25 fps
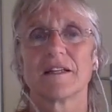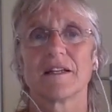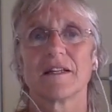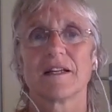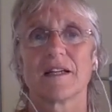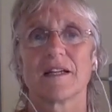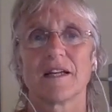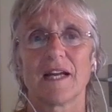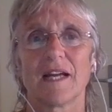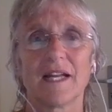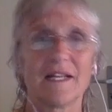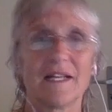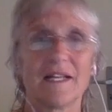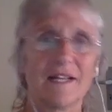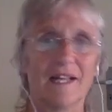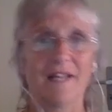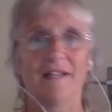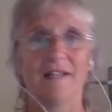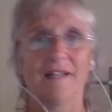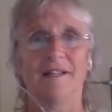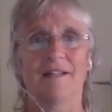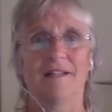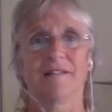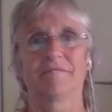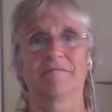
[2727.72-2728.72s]
And
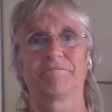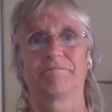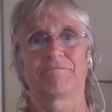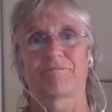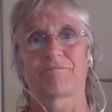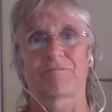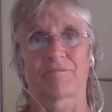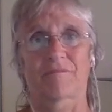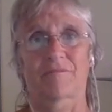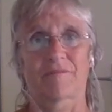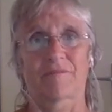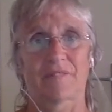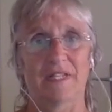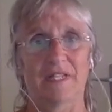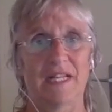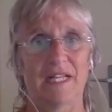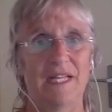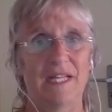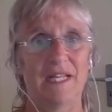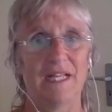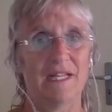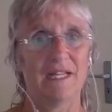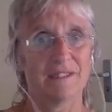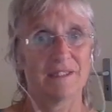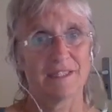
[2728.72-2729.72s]
then
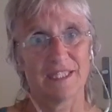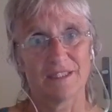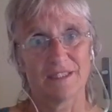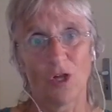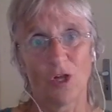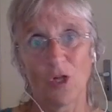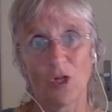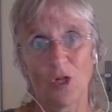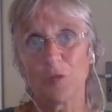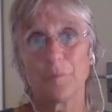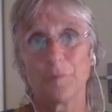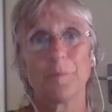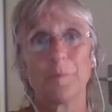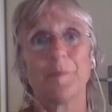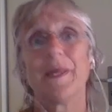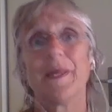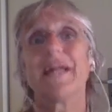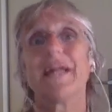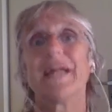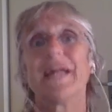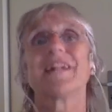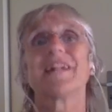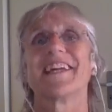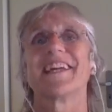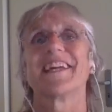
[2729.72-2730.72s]
that whole
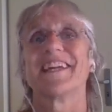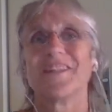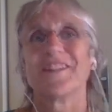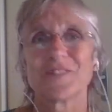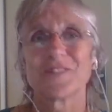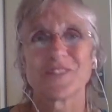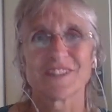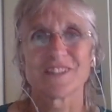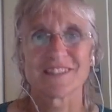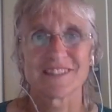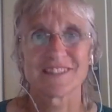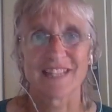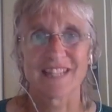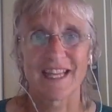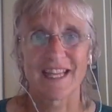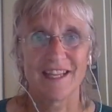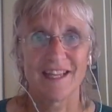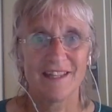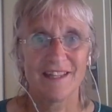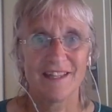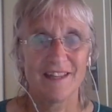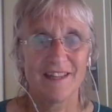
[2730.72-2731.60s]
building, you could say,